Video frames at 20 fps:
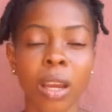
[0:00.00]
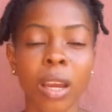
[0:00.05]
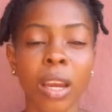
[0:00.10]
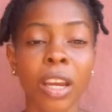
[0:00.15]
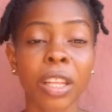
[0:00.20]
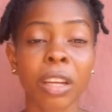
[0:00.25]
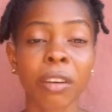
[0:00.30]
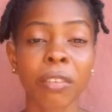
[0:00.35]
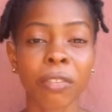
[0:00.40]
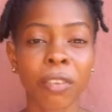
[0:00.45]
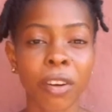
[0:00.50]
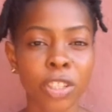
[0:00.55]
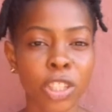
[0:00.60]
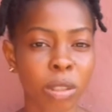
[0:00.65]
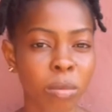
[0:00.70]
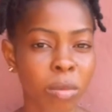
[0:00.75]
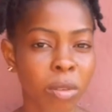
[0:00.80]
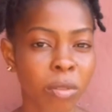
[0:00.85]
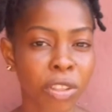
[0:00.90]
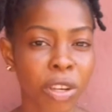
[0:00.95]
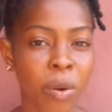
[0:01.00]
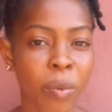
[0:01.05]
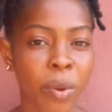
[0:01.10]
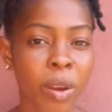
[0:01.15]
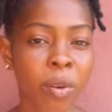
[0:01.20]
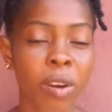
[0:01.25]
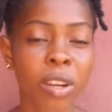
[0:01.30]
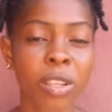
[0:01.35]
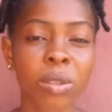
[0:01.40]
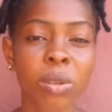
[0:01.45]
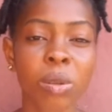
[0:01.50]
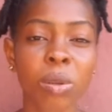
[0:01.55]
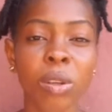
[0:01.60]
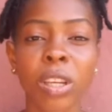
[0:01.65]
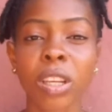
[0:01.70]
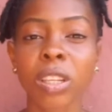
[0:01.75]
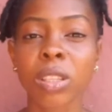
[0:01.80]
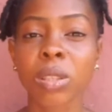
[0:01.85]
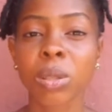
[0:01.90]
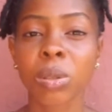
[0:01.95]
In our first coming video, we are going to look
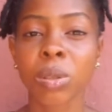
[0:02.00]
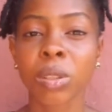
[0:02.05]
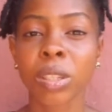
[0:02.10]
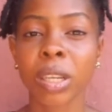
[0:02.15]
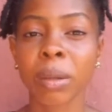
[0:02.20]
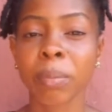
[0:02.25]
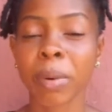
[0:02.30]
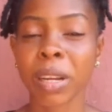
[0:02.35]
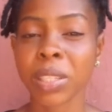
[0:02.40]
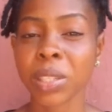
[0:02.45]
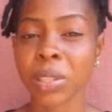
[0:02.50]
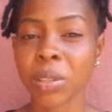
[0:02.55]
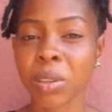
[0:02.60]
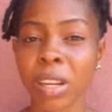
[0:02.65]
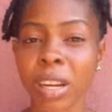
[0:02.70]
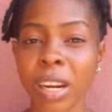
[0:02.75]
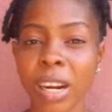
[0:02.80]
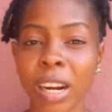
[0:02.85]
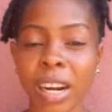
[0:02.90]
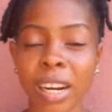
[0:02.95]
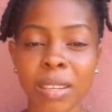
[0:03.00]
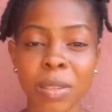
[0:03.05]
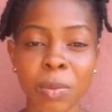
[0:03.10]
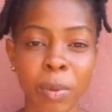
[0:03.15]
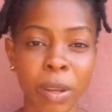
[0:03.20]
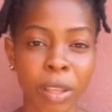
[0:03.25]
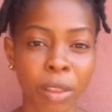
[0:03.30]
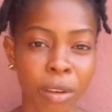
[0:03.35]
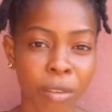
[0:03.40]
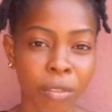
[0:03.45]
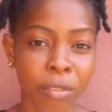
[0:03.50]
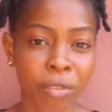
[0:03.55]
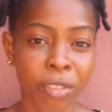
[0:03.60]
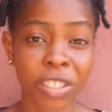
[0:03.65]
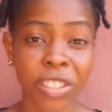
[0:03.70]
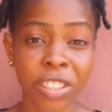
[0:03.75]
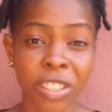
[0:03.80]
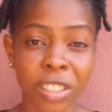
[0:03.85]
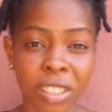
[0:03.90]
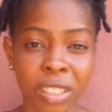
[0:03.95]
into the particular aspect of
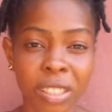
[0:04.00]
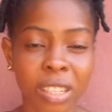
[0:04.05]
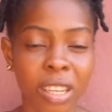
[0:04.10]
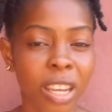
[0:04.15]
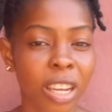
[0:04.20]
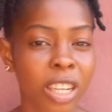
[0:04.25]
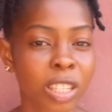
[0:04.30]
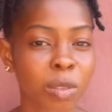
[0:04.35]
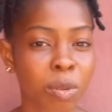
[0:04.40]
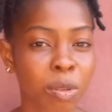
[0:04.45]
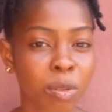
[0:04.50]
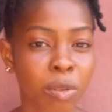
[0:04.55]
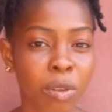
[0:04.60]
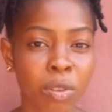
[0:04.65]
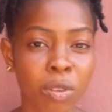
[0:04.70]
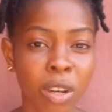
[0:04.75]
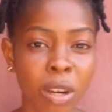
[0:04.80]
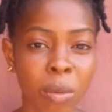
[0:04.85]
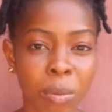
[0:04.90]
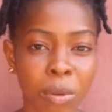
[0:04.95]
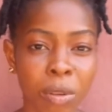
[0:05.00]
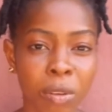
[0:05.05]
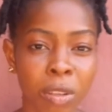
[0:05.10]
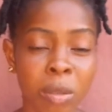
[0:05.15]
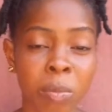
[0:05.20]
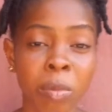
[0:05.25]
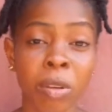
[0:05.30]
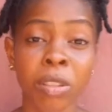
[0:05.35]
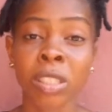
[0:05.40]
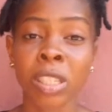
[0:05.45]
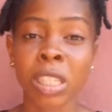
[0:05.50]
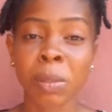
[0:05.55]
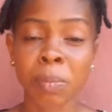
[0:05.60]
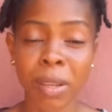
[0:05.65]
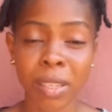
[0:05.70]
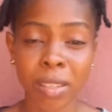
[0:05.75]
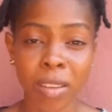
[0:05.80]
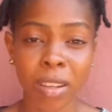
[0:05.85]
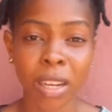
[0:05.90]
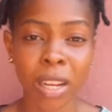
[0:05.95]
virginity and spiritual purity. But in this
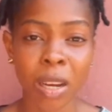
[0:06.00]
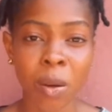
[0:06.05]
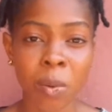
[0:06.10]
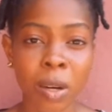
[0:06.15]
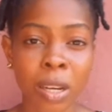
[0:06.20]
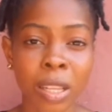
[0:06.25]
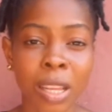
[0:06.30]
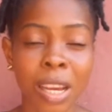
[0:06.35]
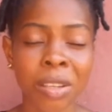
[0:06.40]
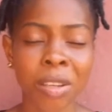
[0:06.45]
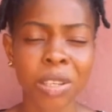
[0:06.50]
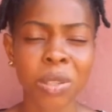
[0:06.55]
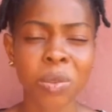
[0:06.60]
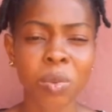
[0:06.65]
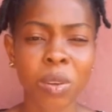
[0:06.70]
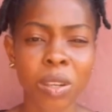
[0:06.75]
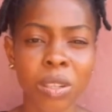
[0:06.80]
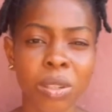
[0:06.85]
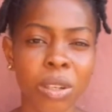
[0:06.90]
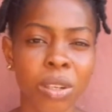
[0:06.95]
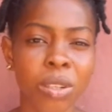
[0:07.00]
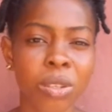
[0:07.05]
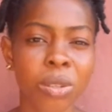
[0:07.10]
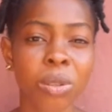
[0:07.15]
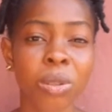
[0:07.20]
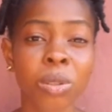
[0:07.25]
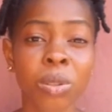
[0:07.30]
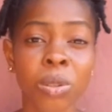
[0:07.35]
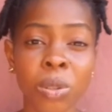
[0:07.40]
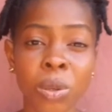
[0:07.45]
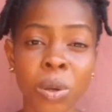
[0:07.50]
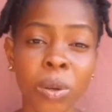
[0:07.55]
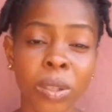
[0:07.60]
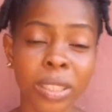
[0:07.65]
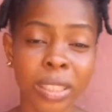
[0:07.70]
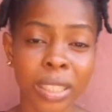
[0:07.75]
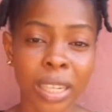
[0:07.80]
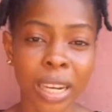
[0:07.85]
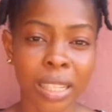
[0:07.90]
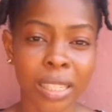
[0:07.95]
particular one, I just want us to know
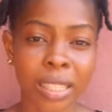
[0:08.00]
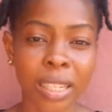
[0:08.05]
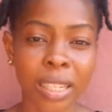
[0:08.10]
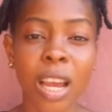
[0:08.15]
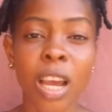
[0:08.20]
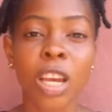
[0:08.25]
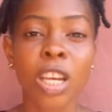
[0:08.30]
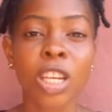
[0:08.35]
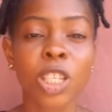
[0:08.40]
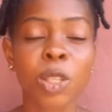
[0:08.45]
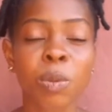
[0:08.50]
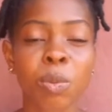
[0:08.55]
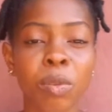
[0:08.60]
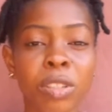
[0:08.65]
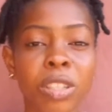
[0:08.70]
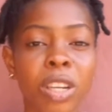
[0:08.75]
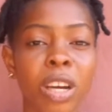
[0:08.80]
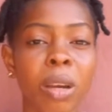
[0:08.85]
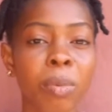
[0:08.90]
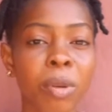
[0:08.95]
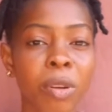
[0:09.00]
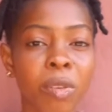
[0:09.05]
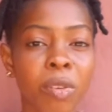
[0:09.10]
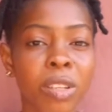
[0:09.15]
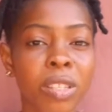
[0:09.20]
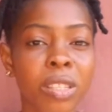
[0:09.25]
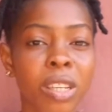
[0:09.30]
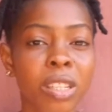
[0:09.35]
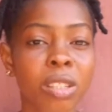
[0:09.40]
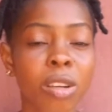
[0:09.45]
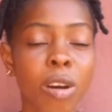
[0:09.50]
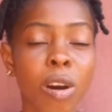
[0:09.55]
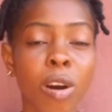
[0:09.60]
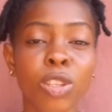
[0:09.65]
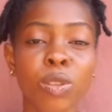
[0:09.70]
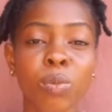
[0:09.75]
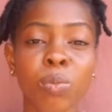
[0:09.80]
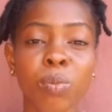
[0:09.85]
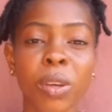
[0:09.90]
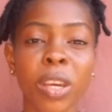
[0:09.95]
that spiritual purity is us
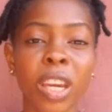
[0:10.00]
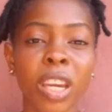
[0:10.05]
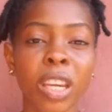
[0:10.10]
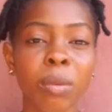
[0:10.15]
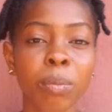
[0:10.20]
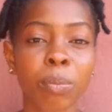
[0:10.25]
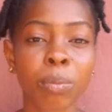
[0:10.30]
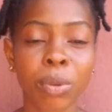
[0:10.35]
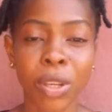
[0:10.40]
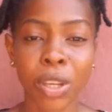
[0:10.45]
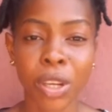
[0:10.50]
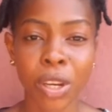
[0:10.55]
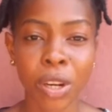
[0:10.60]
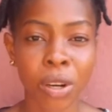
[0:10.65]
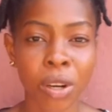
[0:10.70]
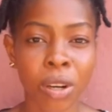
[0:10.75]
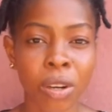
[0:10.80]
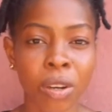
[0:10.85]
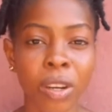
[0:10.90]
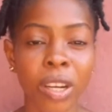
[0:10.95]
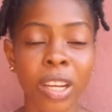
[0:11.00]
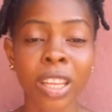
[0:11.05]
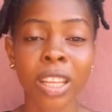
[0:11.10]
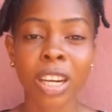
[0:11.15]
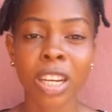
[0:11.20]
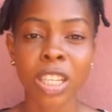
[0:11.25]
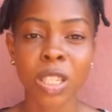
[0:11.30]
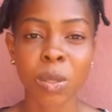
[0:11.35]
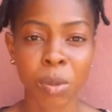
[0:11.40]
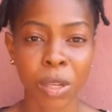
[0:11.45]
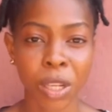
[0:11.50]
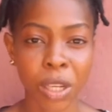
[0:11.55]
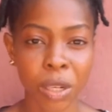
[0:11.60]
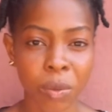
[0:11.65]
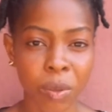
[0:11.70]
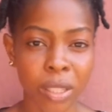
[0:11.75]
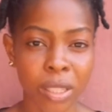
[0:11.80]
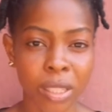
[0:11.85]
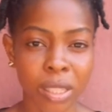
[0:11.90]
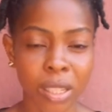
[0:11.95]
being pure in our spirit,
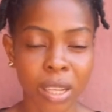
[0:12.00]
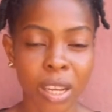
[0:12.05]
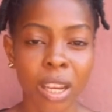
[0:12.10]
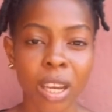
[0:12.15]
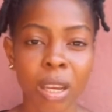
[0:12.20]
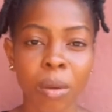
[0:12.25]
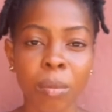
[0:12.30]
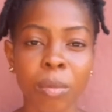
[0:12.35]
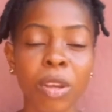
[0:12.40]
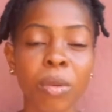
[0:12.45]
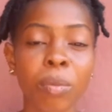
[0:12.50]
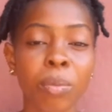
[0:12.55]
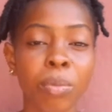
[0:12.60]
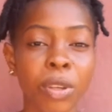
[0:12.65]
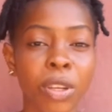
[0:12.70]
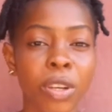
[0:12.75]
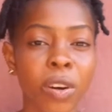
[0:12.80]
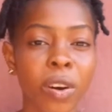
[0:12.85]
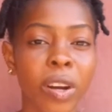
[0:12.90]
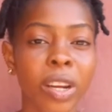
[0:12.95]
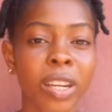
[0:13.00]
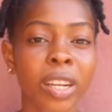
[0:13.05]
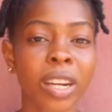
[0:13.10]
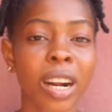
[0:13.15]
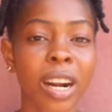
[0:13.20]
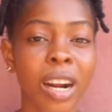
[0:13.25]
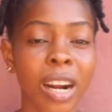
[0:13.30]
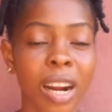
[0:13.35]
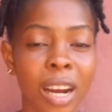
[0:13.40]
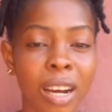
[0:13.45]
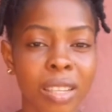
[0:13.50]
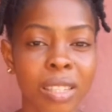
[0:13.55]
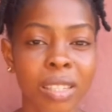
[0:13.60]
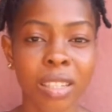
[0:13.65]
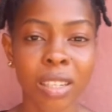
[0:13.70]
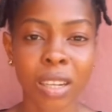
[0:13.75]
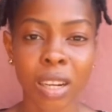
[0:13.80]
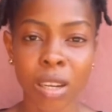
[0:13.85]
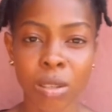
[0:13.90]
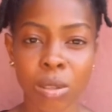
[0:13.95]
being pure in our heart, in
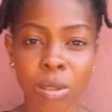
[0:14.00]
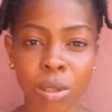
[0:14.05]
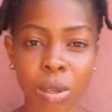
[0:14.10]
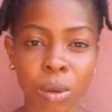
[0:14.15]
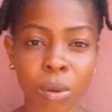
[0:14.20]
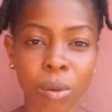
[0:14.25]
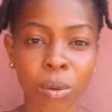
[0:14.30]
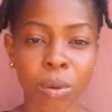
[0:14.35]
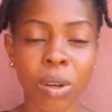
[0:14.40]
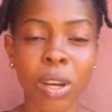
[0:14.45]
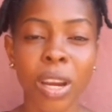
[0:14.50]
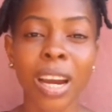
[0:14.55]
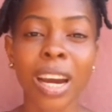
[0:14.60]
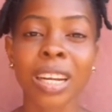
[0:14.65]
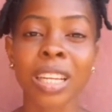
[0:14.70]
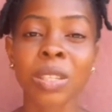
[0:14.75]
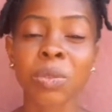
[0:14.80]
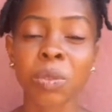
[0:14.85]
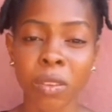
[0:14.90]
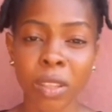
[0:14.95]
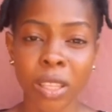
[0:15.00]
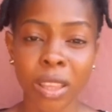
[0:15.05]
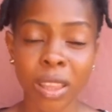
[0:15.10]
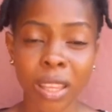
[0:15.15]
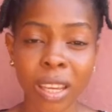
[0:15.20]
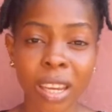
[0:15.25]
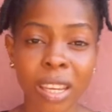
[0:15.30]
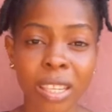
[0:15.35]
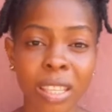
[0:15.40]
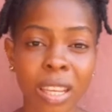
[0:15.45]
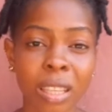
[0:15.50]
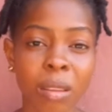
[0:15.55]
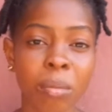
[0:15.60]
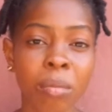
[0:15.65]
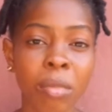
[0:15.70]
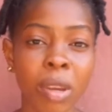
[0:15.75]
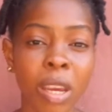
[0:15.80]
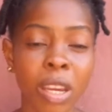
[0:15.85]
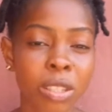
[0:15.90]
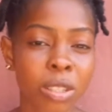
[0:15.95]
our soul. And it's one of the things that
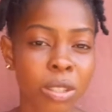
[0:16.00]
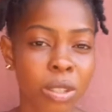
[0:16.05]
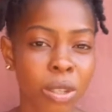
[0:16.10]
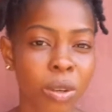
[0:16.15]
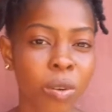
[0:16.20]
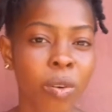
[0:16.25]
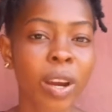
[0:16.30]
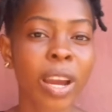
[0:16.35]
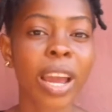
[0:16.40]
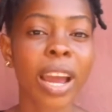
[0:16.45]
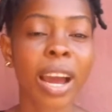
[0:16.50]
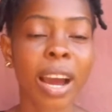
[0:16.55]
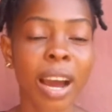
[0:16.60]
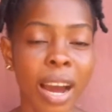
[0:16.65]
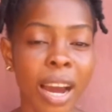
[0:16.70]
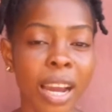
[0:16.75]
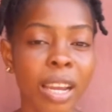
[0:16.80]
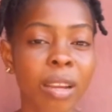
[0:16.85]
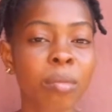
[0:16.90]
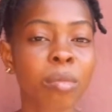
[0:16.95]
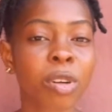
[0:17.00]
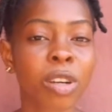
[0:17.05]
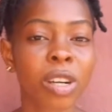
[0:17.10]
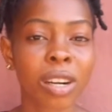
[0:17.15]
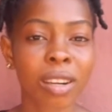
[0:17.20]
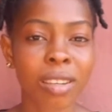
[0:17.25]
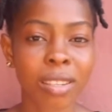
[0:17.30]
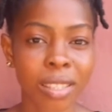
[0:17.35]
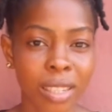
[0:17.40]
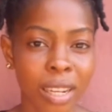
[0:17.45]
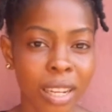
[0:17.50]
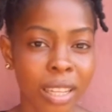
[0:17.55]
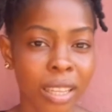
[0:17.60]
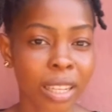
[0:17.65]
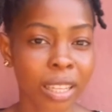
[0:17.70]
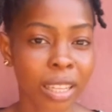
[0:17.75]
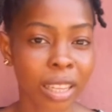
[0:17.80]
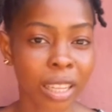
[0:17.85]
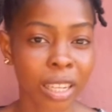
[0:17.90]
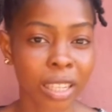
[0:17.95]
makes you a high moral standard
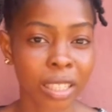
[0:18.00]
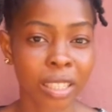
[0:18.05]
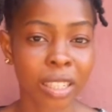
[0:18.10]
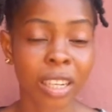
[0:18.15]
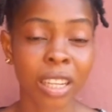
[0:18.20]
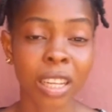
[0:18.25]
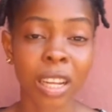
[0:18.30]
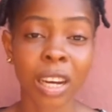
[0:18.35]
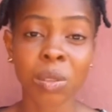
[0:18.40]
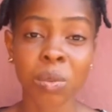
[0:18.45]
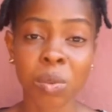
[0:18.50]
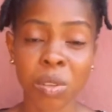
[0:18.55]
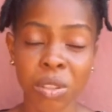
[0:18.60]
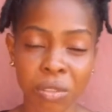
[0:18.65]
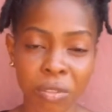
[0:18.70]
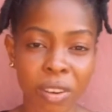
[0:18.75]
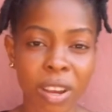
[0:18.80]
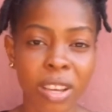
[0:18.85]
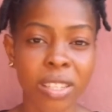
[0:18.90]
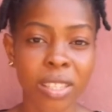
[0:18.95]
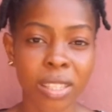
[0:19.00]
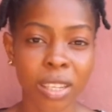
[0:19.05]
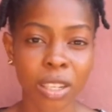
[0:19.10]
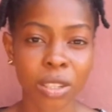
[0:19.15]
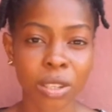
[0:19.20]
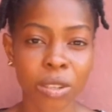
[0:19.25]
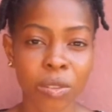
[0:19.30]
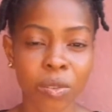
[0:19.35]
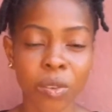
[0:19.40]
lady in our 21st century.